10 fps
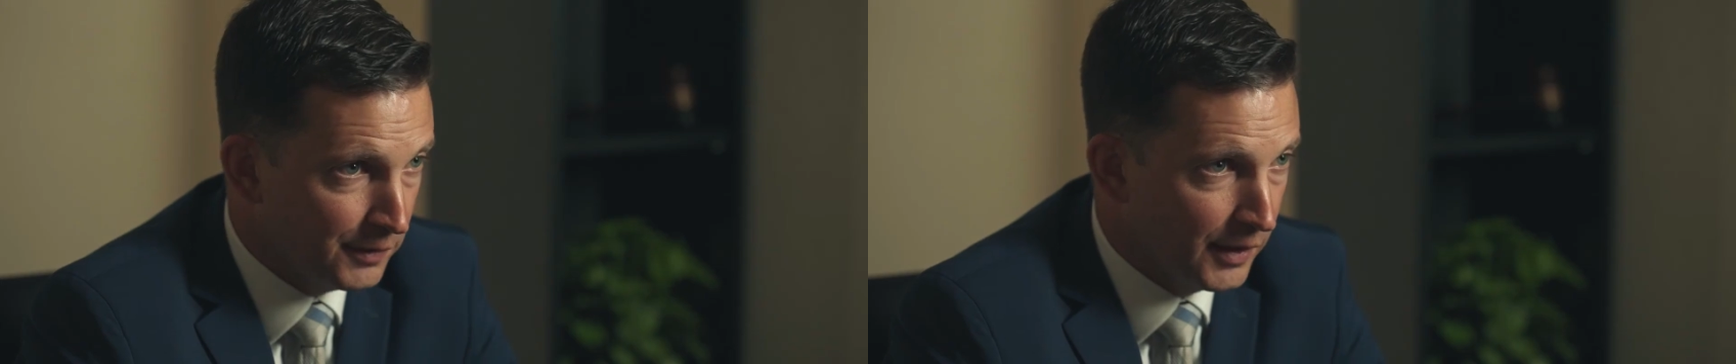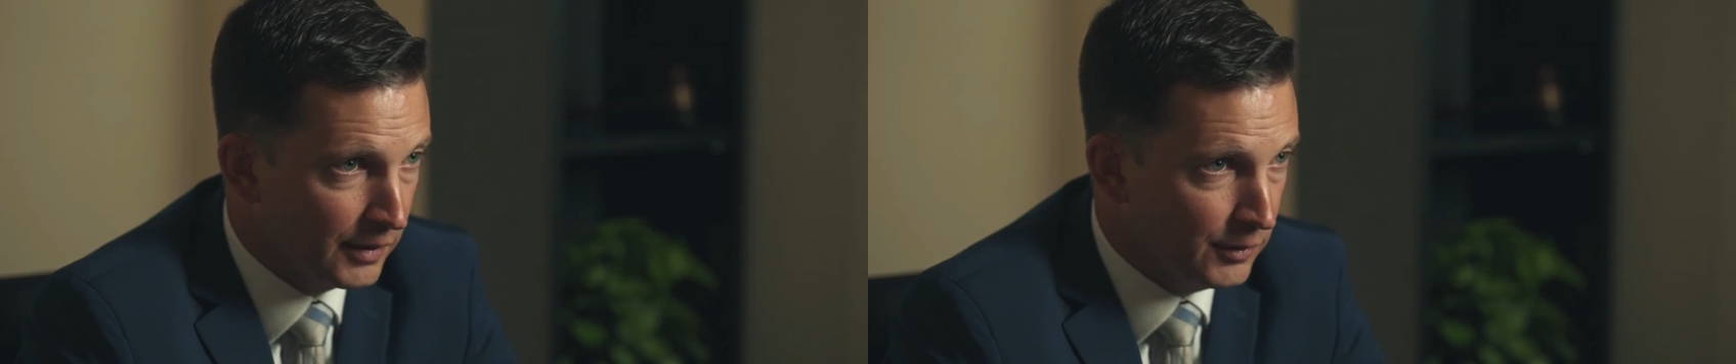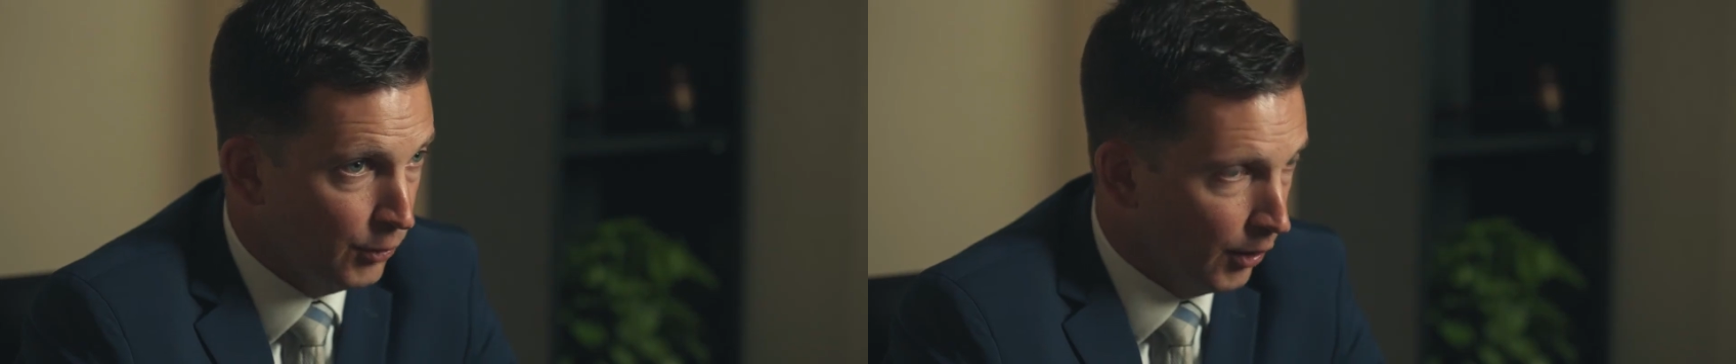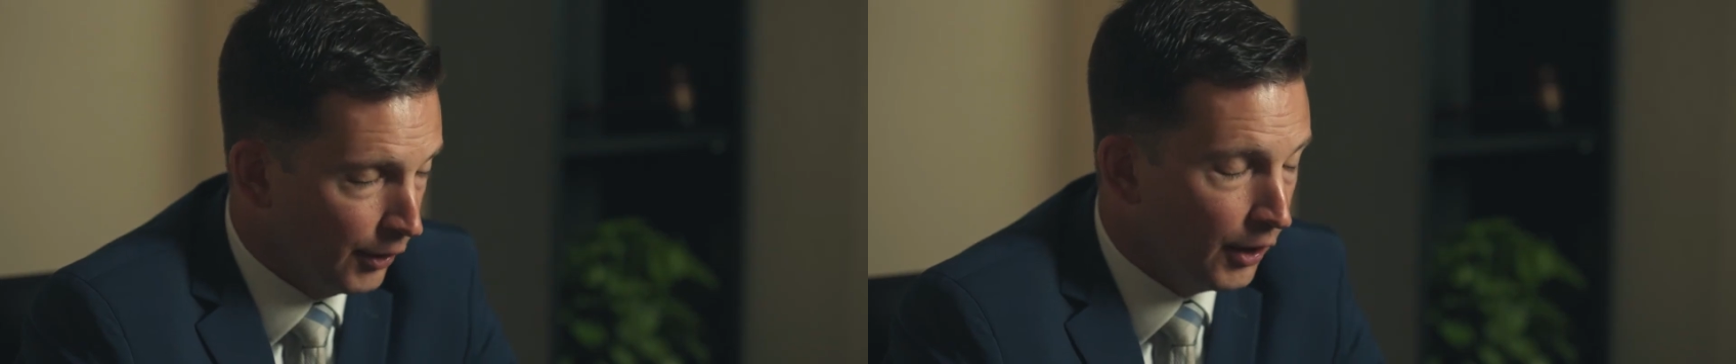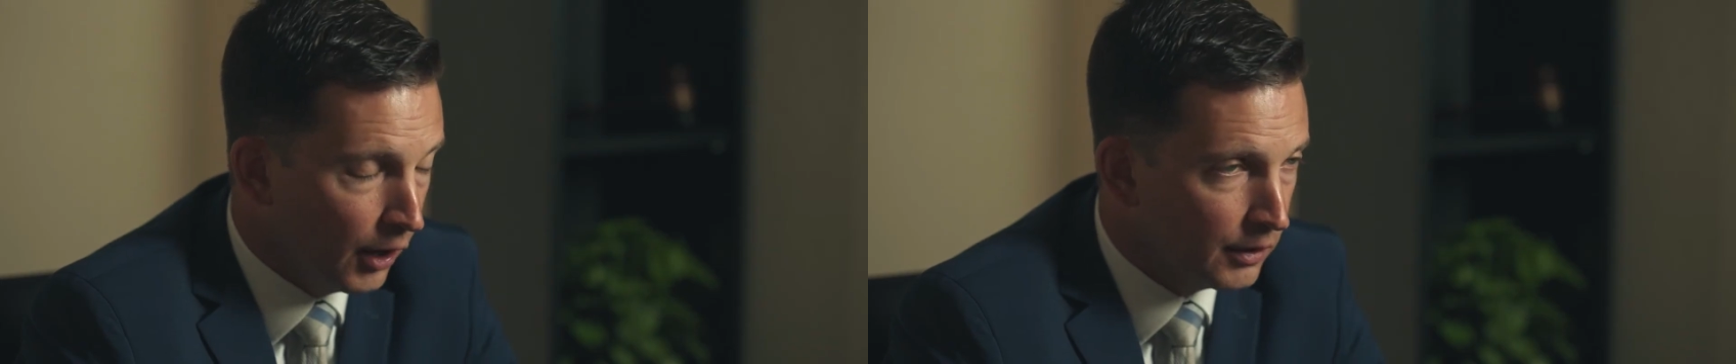that you are
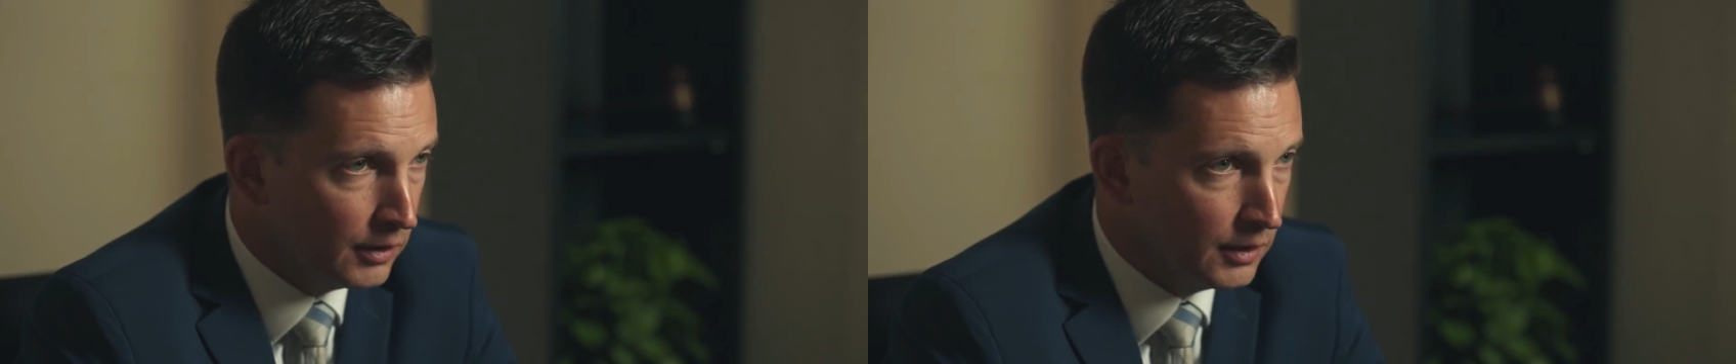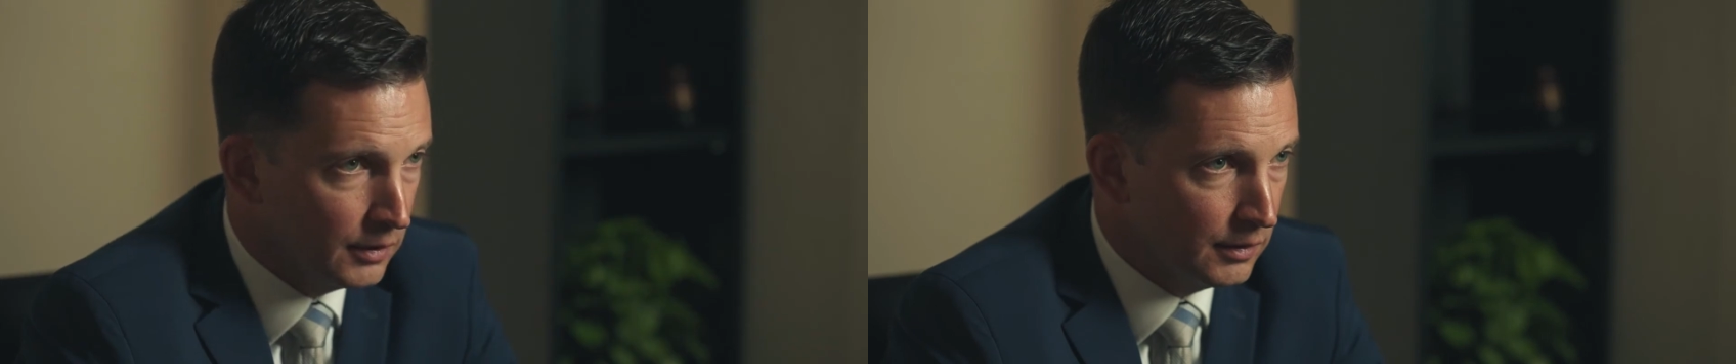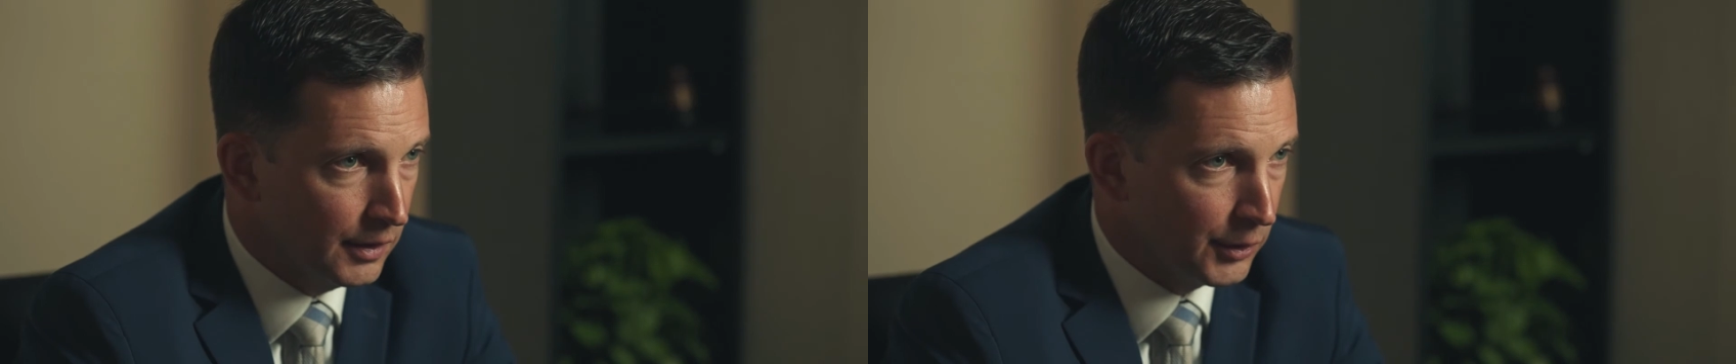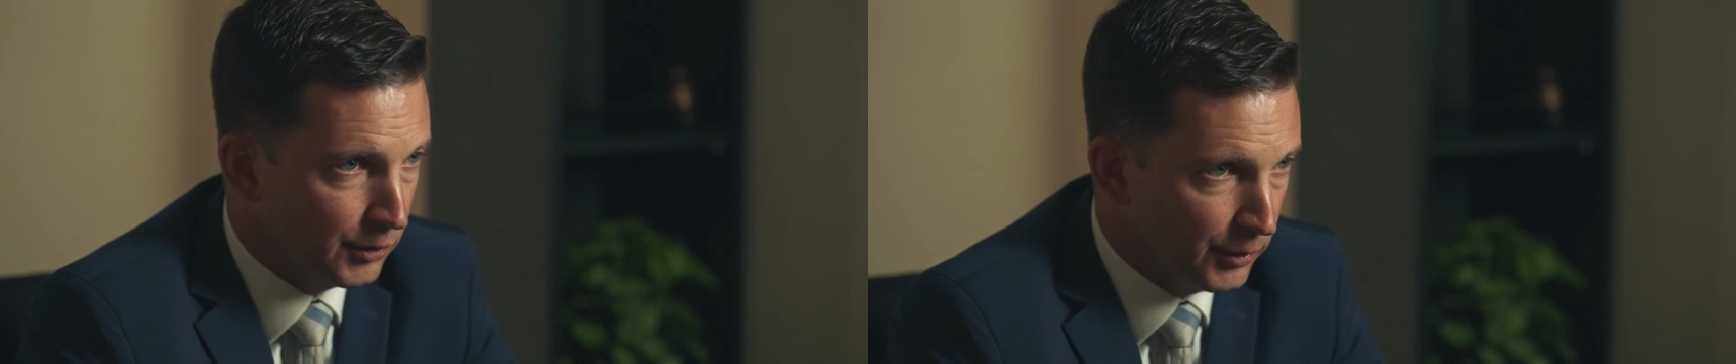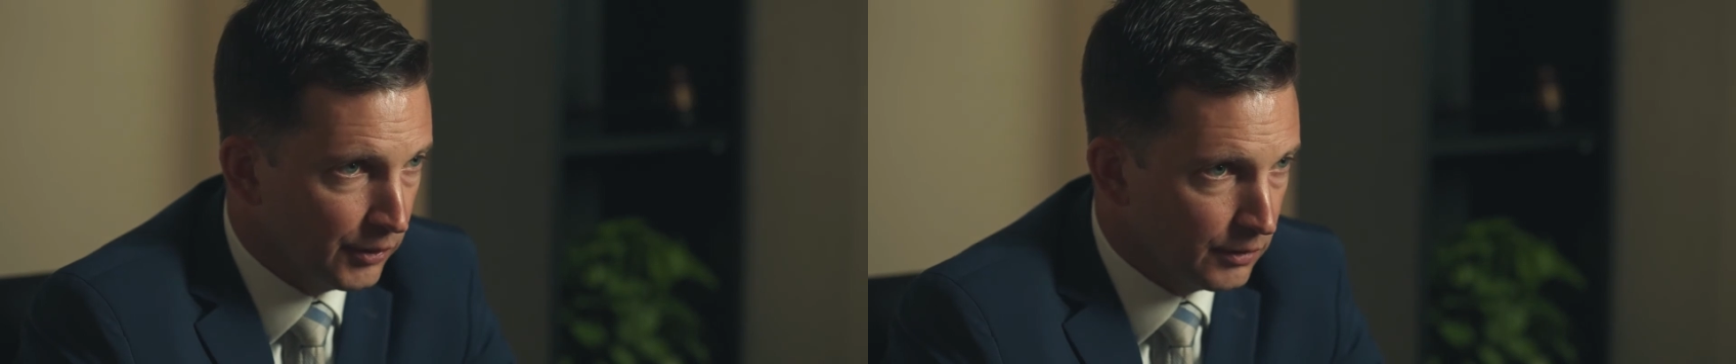not a
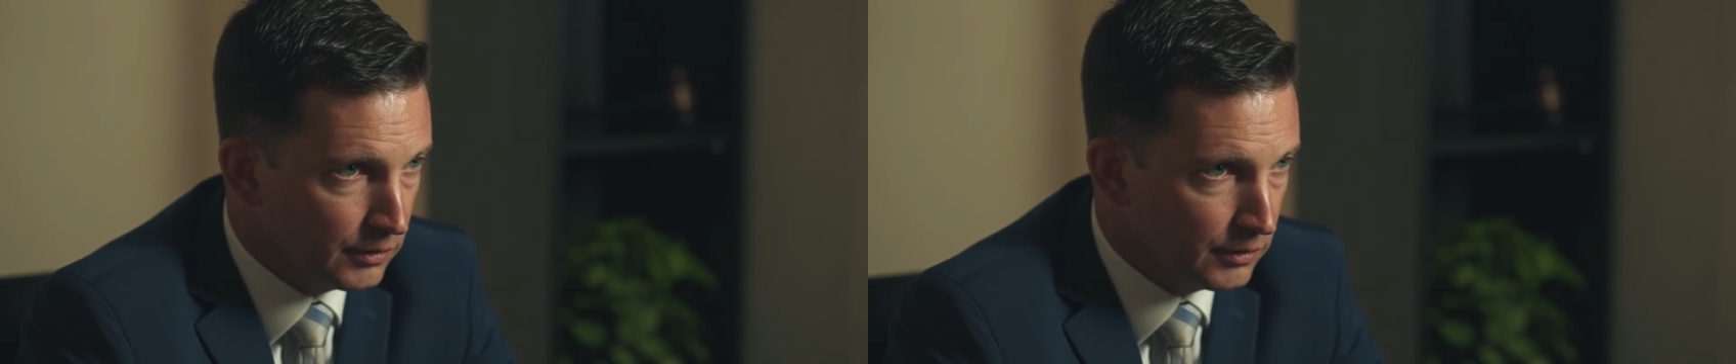criminal.